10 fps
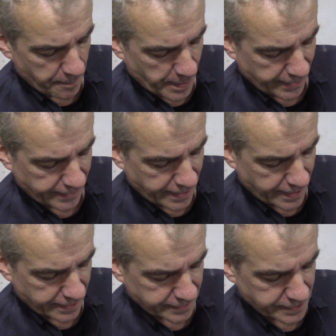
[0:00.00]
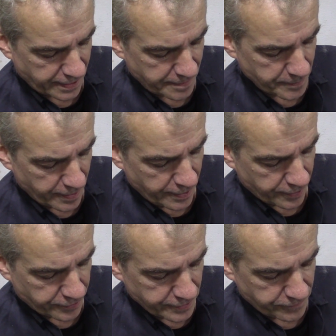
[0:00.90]
Pilot arc time
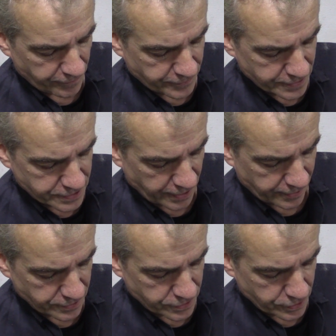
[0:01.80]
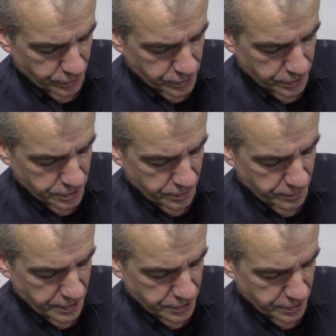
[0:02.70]
3 to 15 seconds. Adjust the
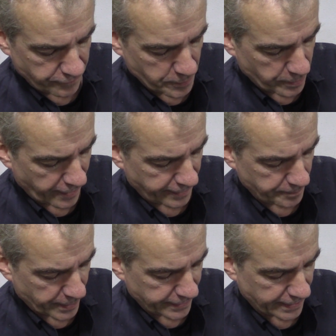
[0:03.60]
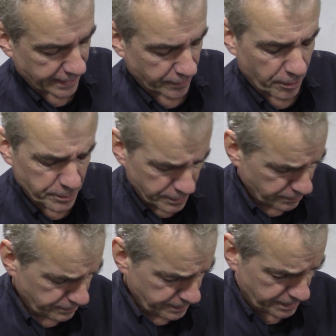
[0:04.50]
duration of the pilot arc. Oh, we
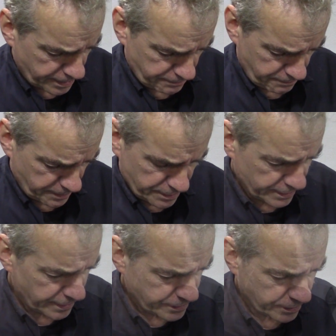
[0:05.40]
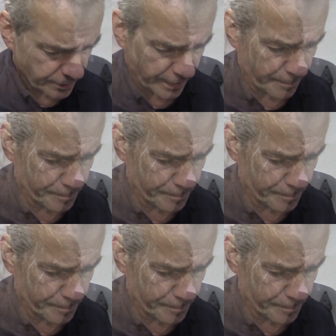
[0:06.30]
don't need to know that.